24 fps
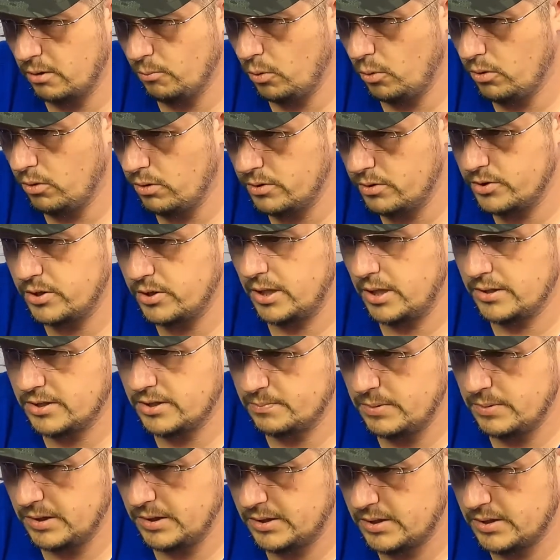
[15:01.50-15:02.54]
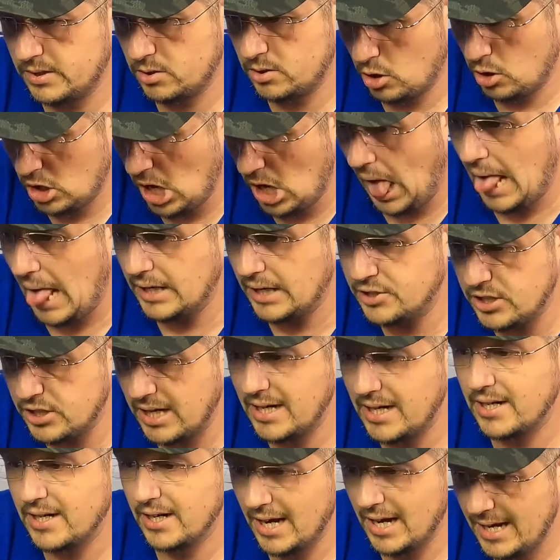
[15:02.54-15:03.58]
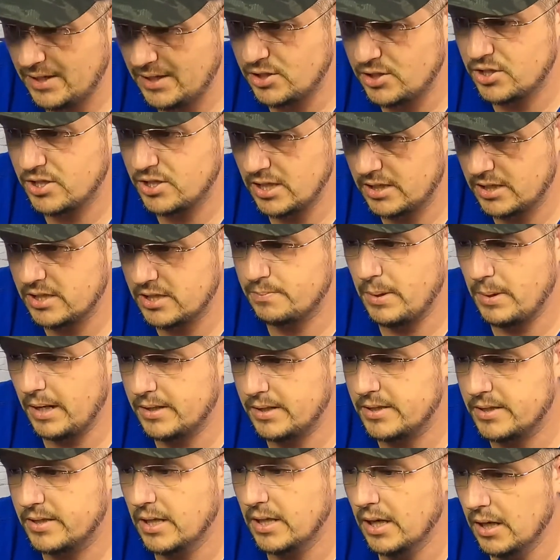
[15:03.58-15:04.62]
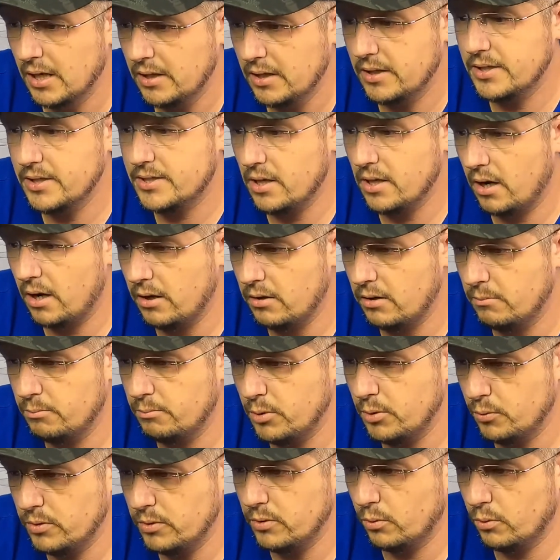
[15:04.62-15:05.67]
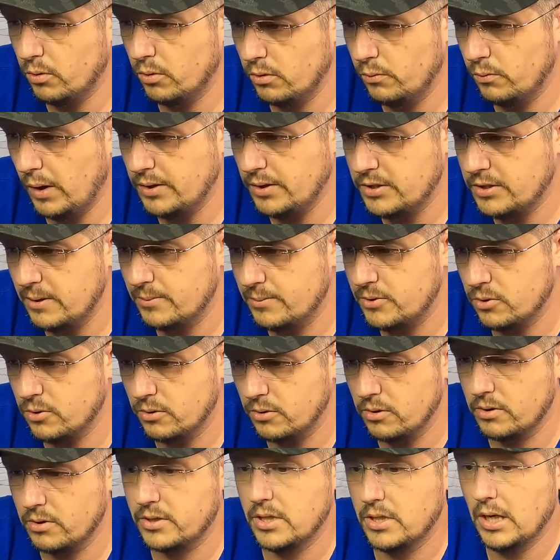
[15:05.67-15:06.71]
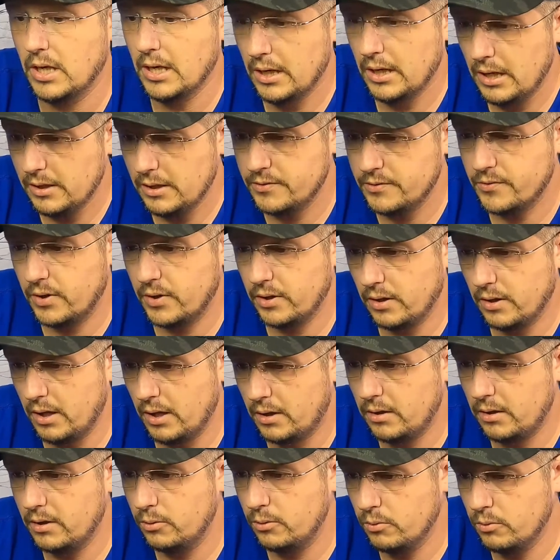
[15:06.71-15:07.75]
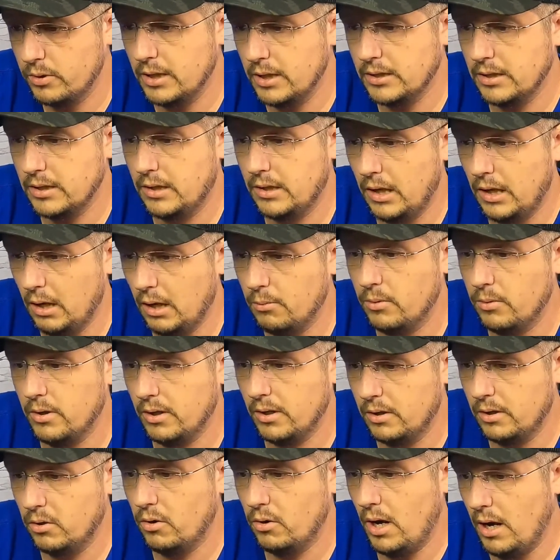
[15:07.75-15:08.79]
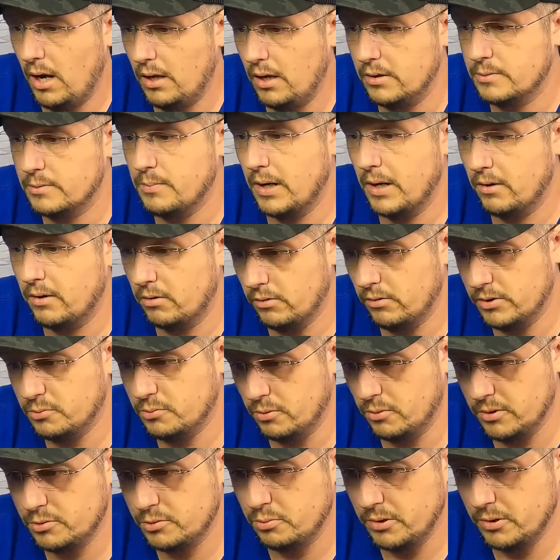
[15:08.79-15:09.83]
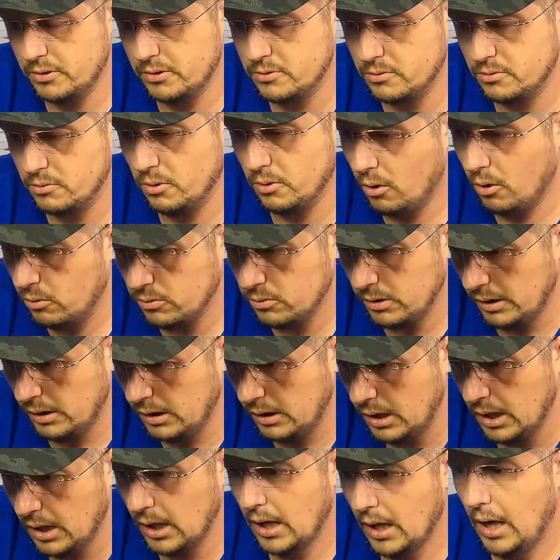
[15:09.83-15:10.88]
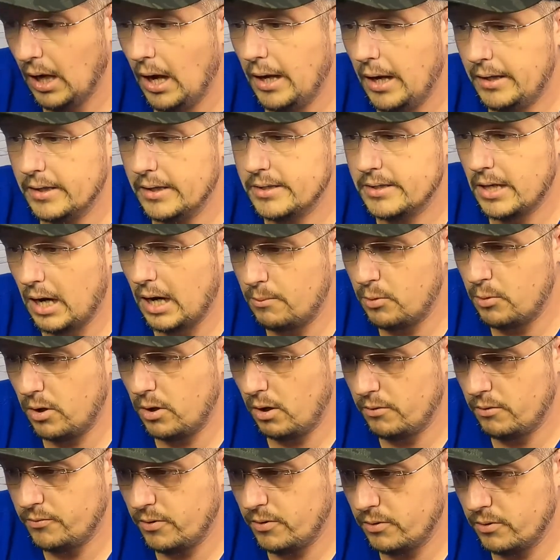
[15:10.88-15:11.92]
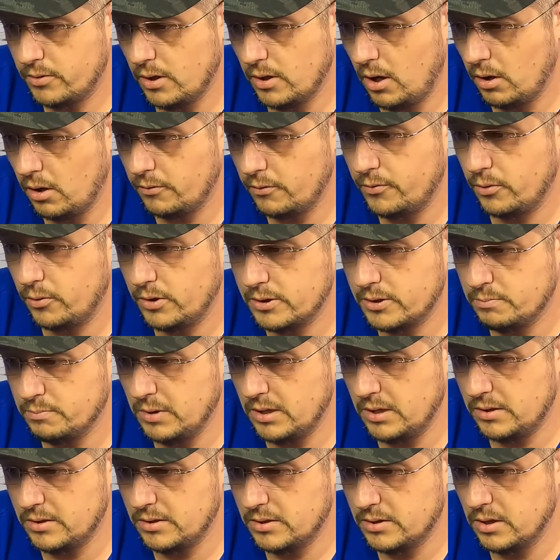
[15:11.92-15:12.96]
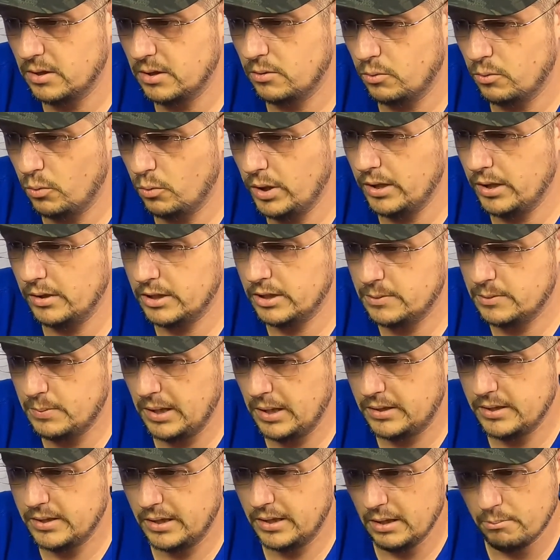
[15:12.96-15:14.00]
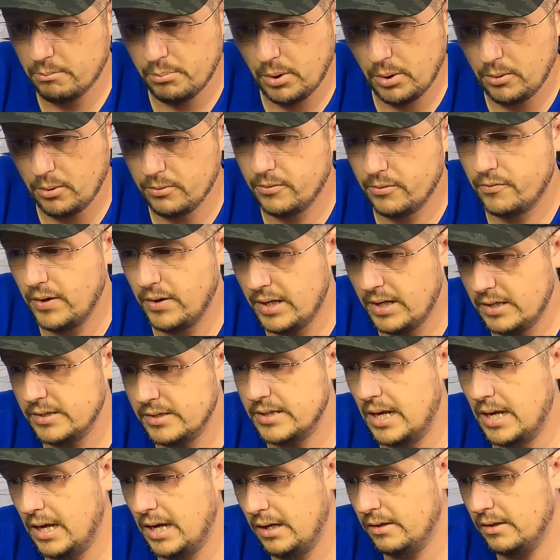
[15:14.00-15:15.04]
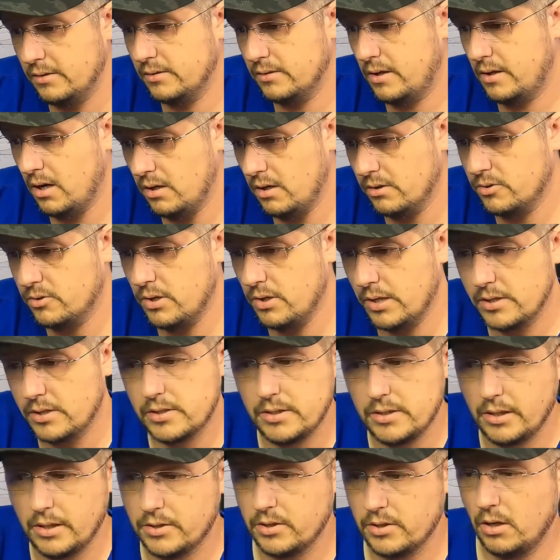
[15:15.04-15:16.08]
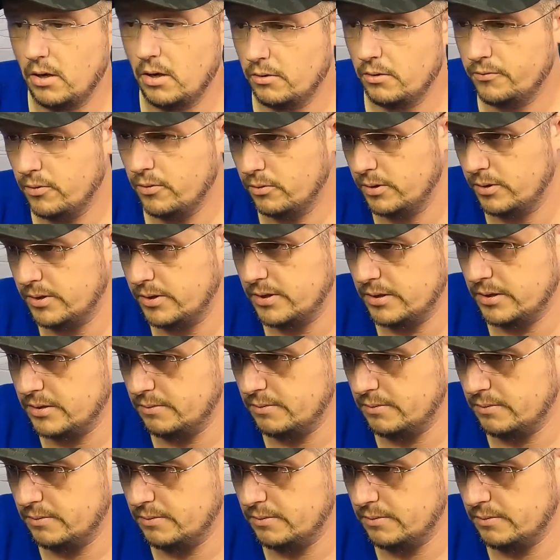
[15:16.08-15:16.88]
GH6 specs this autumn, but with the worldwide chip shortage, it's very likely you will get the camera in your hands by early 2022 only. I guess hybrid autofocus means we can expect to get both phase and contrast detection autofocus system.